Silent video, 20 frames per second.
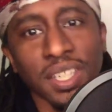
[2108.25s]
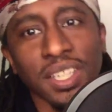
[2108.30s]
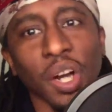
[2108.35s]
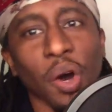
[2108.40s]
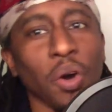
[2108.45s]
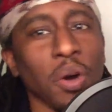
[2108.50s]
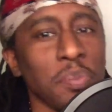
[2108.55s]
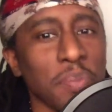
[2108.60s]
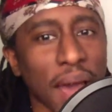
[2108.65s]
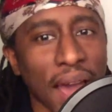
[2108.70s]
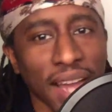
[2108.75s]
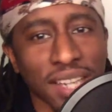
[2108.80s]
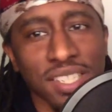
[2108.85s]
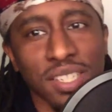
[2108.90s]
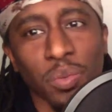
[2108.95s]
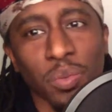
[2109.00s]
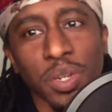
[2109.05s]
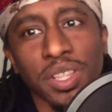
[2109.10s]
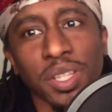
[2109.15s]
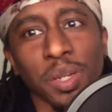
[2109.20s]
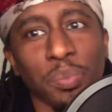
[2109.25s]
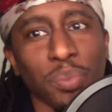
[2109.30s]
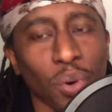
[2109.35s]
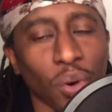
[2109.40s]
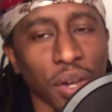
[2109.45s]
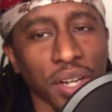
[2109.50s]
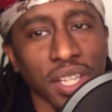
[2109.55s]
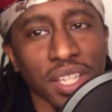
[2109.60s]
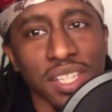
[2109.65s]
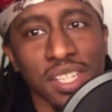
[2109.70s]
Going back to what the
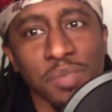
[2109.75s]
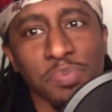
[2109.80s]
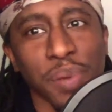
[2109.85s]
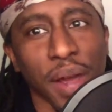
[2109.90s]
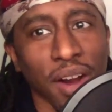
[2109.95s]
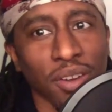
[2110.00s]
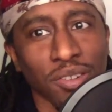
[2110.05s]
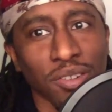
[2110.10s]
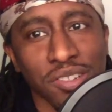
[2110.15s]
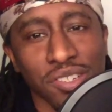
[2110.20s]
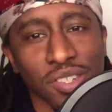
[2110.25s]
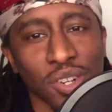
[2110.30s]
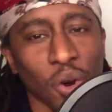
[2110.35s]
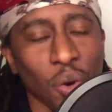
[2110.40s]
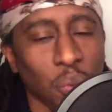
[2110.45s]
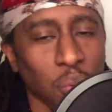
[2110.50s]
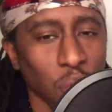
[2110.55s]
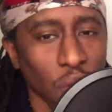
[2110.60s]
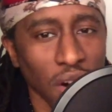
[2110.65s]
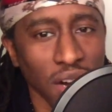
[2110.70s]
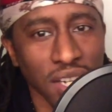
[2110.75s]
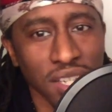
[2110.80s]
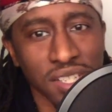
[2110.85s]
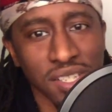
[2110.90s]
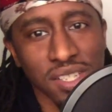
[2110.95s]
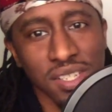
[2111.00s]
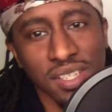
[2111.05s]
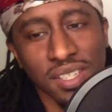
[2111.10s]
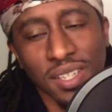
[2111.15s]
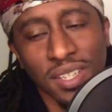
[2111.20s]
point of this periscope
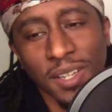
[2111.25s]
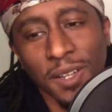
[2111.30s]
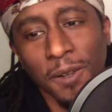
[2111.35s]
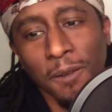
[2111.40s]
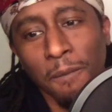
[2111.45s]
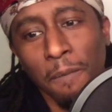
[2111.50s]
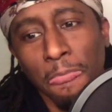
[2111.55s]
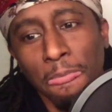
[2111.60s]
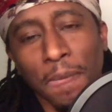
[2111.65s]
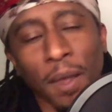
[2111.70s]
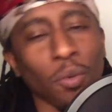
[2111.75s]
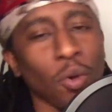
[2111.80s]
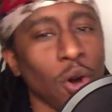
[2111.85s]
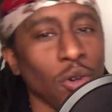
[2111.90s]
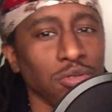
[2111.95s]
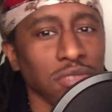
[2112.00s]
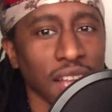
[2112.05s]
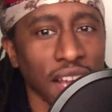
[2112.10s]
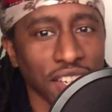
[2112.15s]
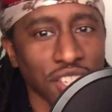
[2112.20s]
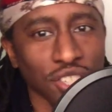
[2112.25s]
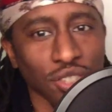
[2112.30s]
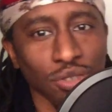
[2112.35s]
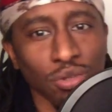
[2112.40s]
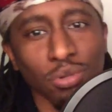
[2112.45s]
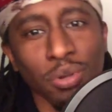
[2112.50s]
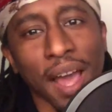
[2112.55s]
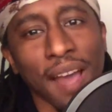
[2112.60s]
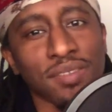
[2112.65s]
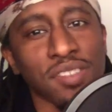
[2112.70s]
was. They won't let you.
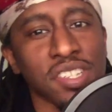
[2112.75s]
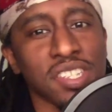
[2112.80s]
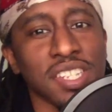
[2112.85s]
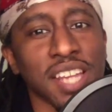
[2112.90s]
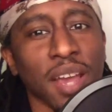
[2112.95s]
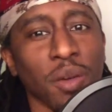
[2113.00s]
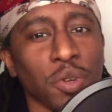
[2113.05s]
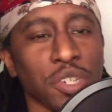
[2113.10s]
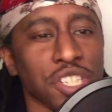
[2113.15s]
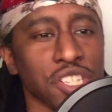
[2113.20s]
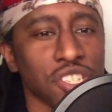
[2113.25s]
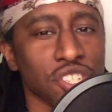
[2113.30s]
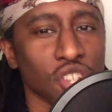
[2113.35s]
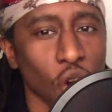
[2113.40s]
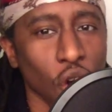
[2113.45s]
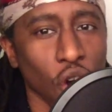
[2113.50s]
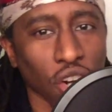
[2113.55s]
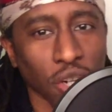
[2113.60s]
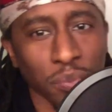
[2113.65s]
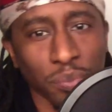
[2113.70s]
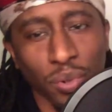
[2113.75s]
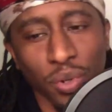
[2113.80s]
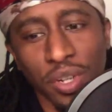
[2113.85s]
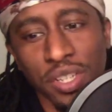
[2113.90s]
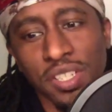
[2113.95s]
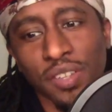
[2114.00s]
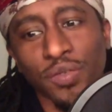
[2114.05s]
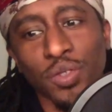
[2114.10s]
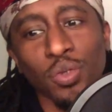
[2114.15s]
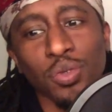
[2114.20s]
You have to stay with your talking
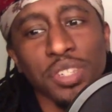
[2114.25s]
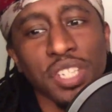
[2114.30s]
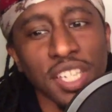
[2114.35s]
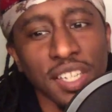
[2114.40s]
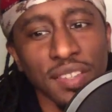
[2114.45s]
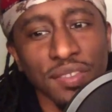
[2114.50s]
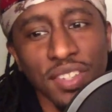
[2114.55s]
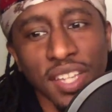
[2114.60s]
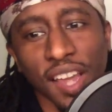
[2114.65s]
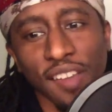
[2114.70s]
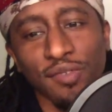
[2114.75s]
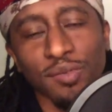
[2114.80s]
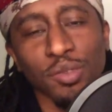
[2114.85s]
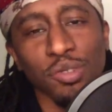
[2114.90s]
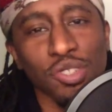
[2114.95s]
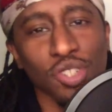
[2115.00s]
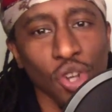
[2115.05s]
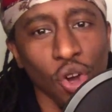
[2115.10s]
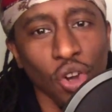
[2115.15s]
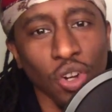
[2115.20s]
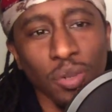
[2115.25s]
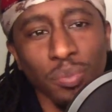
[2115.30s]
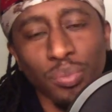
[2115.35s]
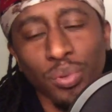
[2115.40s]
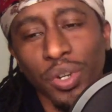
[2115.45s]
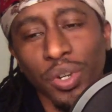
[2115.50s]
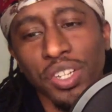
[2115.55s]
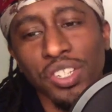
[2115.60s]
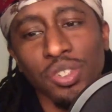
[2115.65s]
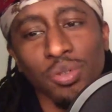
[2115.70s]
points. If you deviate from those talking
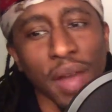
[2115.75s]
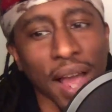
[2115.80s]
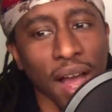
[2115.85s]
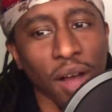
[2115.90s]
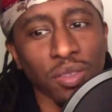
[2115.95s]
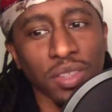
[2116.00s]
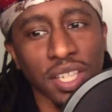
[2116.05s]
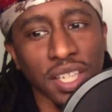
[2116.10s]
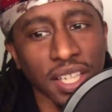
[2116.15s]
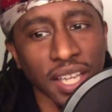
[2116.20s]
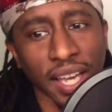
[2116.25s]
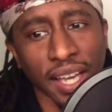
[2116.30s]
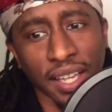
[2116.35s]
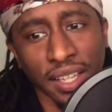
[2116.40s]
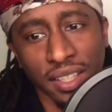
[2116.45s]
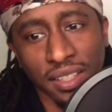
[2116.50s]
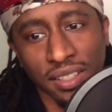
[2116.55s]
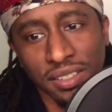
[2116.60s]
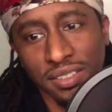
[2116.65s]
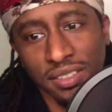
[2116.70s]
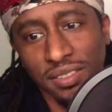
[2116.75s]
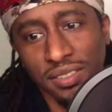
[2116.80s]
points, you out the game.